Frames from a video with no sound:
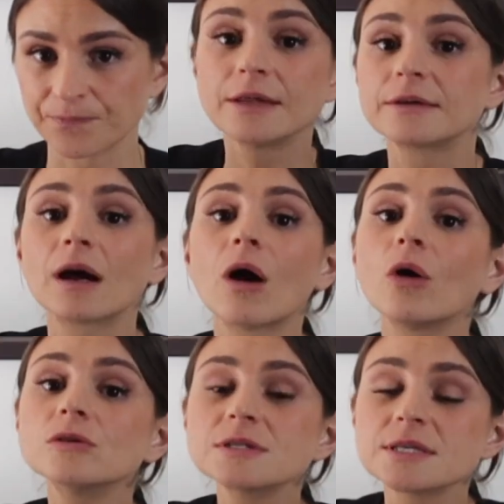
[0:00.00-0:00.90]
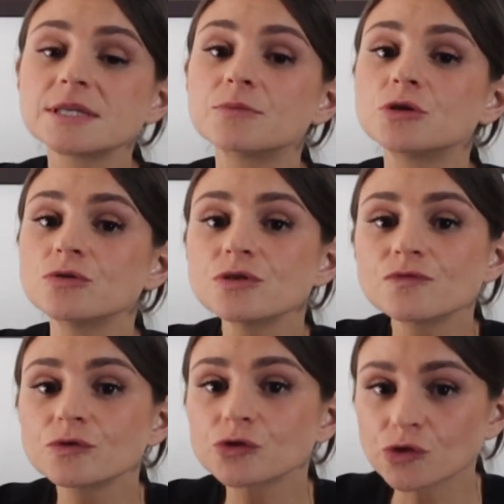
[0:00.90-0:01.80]
There are also some
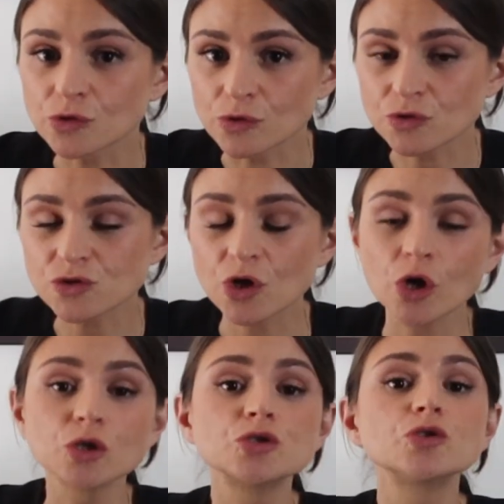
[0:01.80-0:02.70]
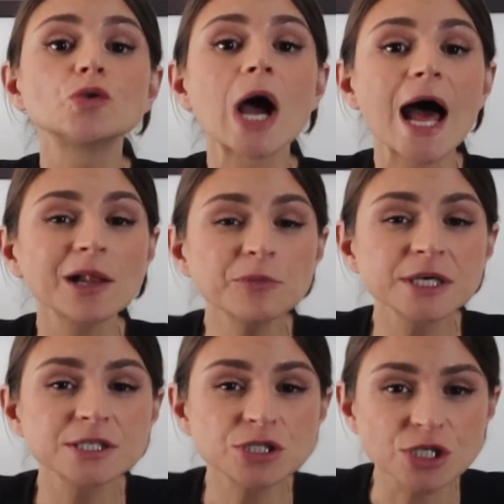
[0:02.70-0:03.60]
useful tools to help
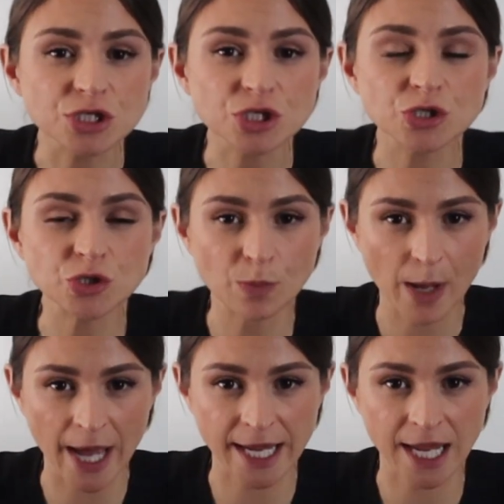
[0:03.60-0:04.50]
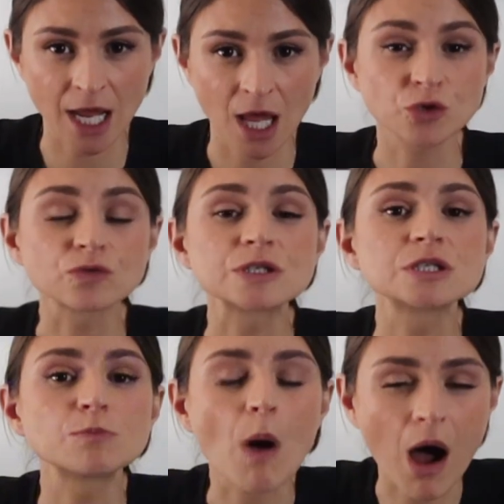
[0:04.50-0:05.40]
condition your body to
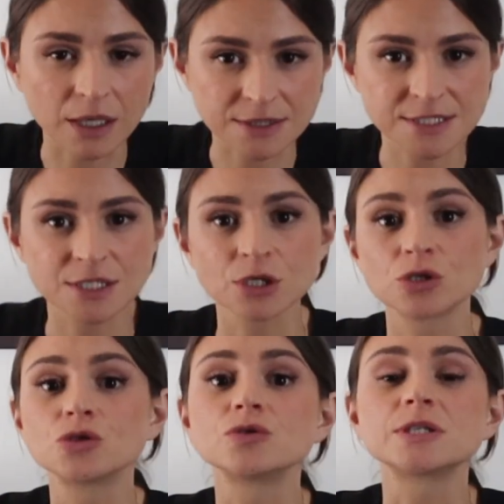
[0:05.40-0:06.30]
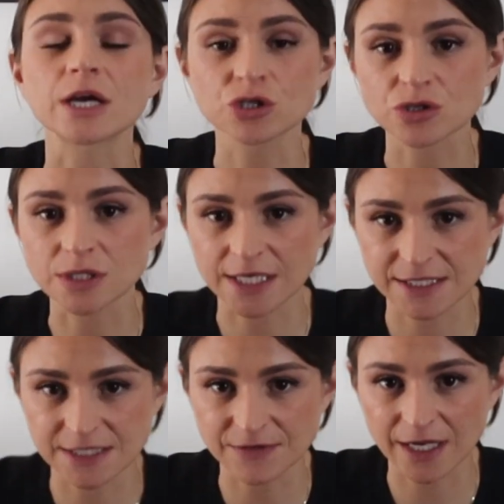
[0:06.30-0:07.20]
respond to sexual
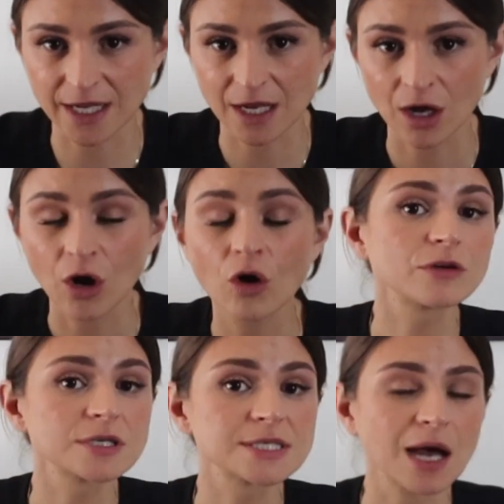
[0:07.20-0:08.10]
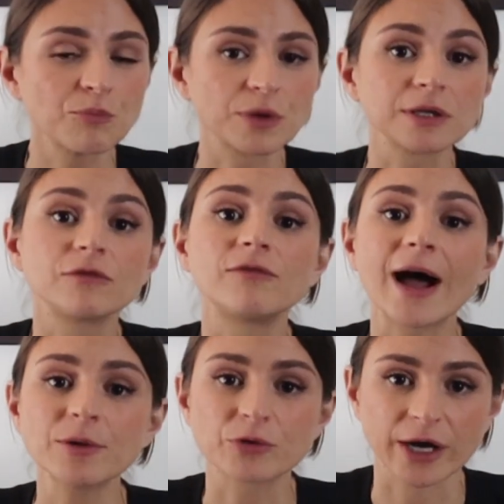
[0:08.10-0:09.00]
activity. For example,
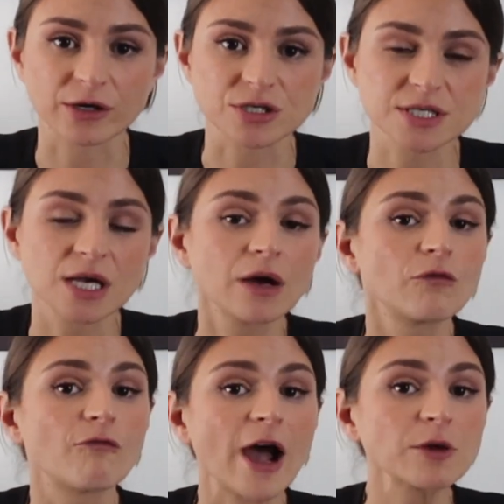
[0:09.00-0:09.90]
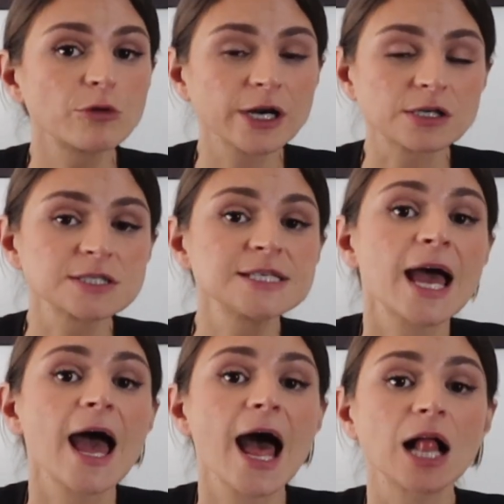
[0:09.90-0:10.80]
vibrators. Vibrators
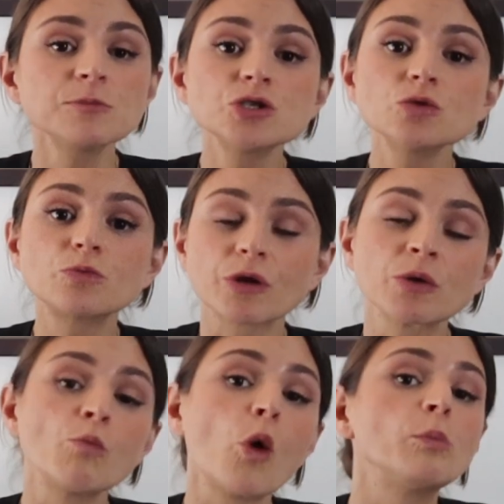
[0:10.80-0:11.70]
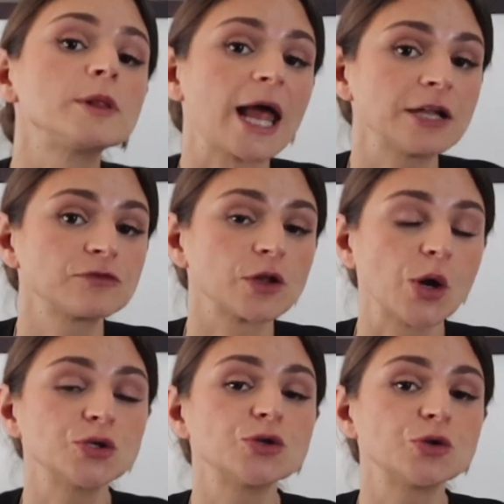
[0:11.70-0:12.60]
helps to bring more blood
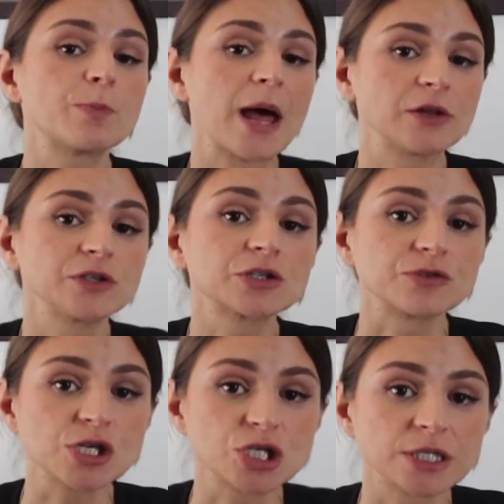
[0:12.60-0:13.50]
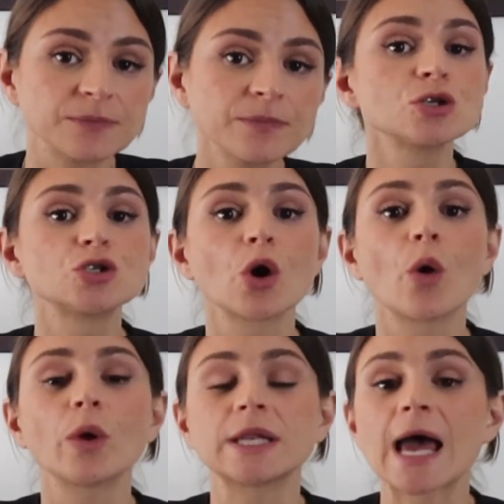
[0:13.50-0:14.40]
flow to your pelvic region.
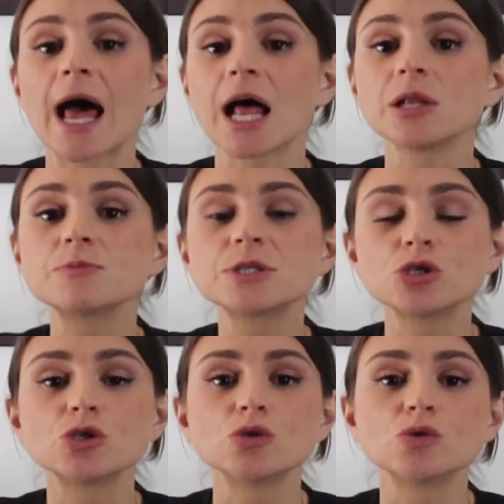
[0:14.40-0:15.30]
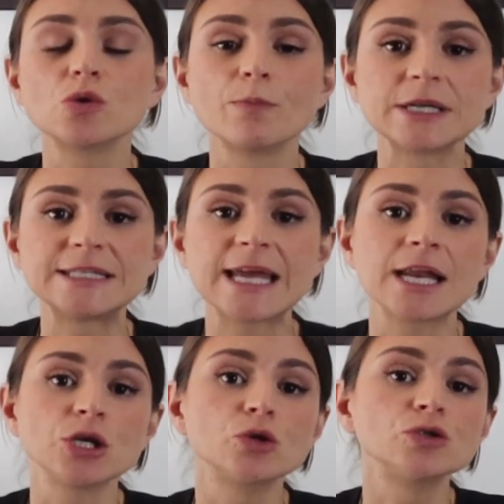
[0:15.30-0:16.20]
So it helps to
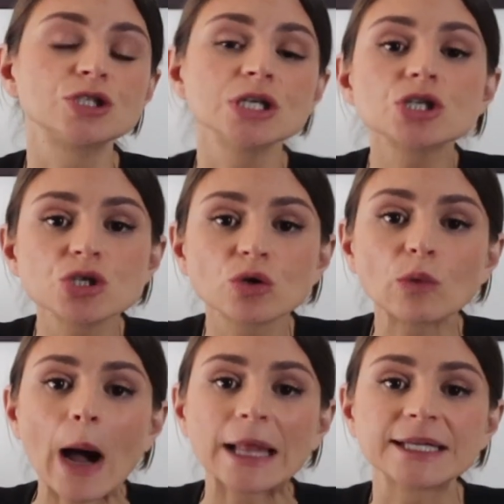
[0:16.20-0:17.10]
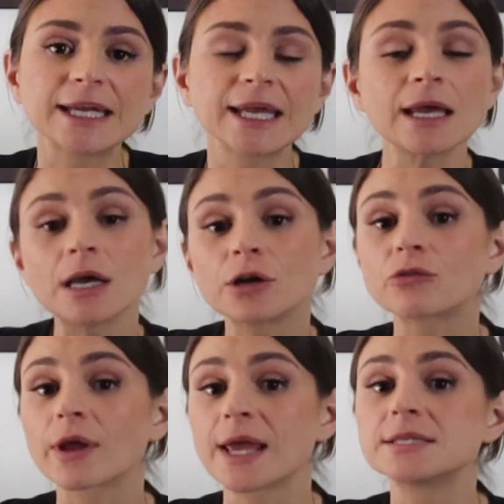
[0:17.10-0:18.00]
maintain a good tissue quality,
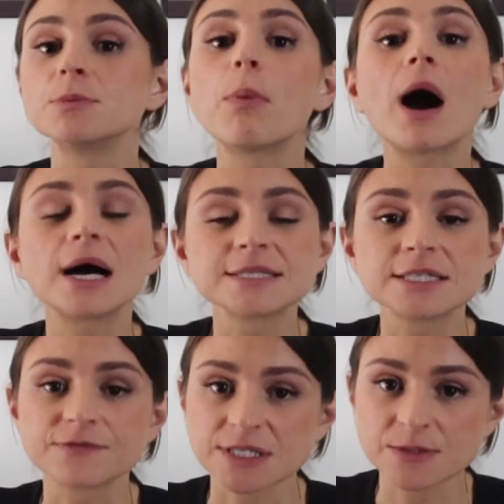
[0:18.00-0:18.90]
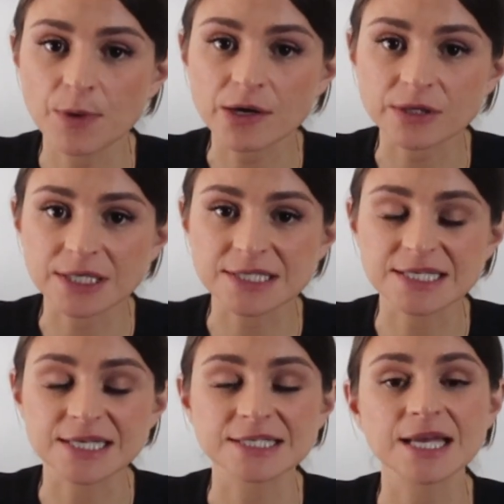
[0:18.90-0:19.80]
creates a positive
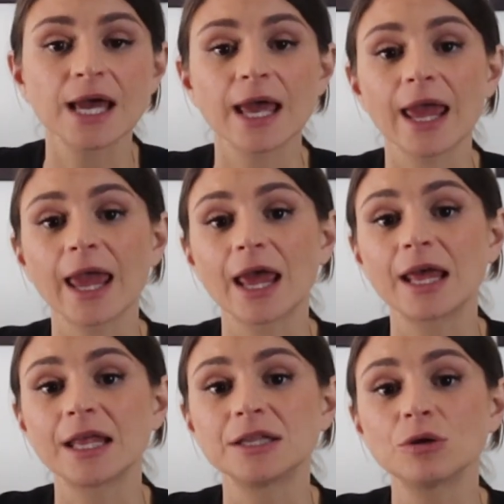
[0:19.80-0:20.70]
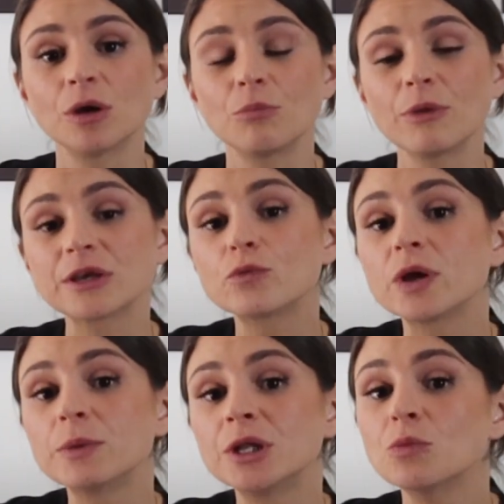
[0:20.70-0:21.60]
experiences, and make
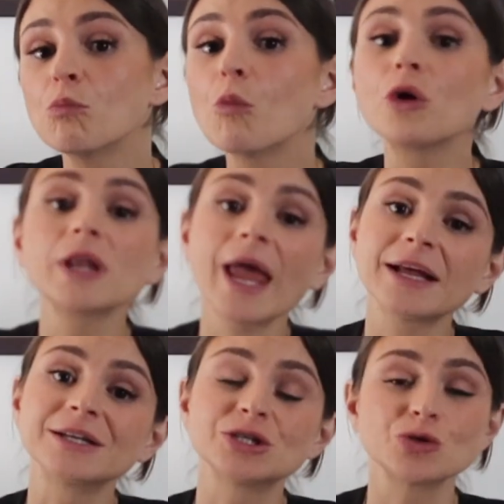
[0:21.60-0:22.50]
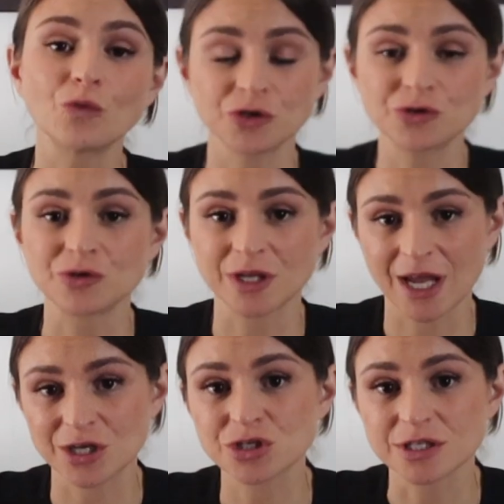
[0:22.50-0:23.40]
women more likely to want to
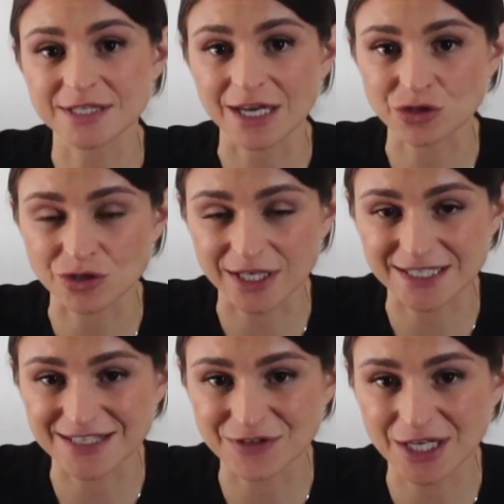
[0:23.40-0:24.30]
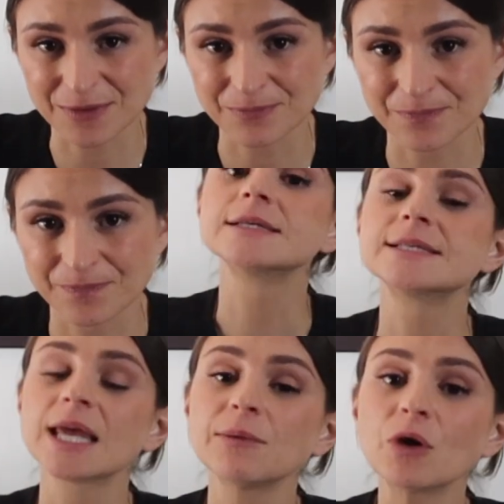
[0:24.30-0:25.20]
engage in sexual activity.
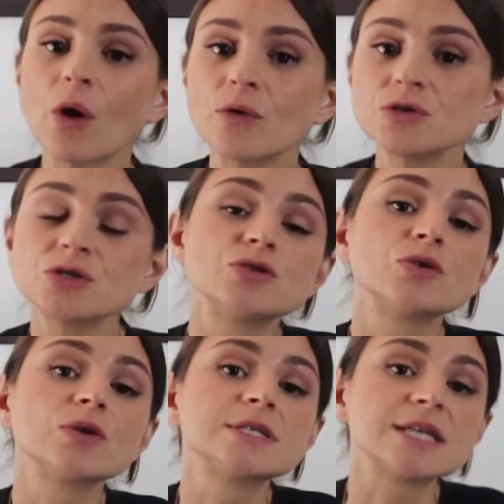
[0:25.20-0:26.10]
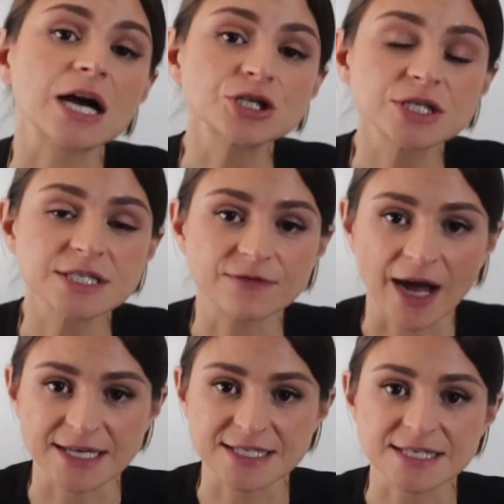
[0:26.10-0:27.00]
Same goes to suction
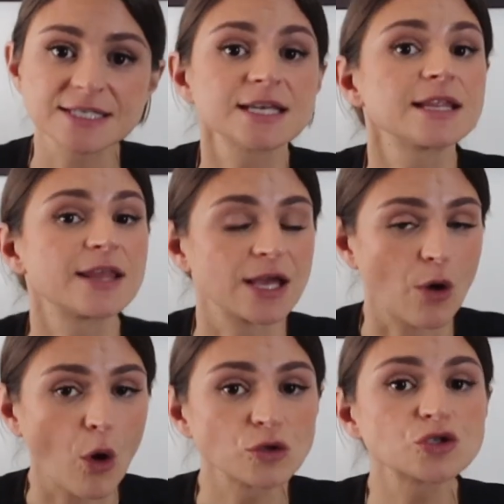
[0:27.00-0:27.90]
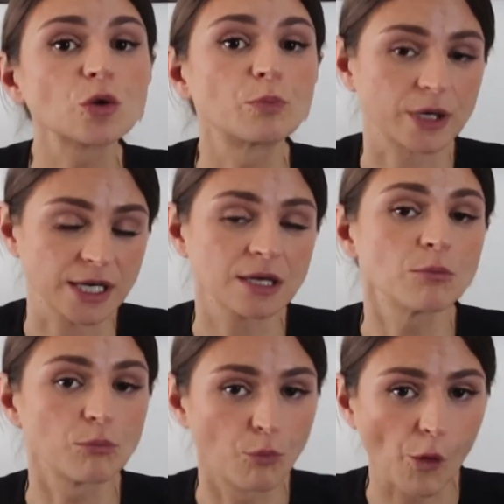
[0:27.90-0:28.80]
devices. They also
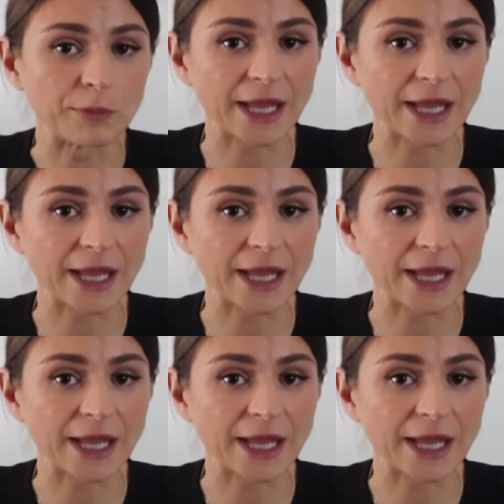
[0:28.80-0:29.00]
bring more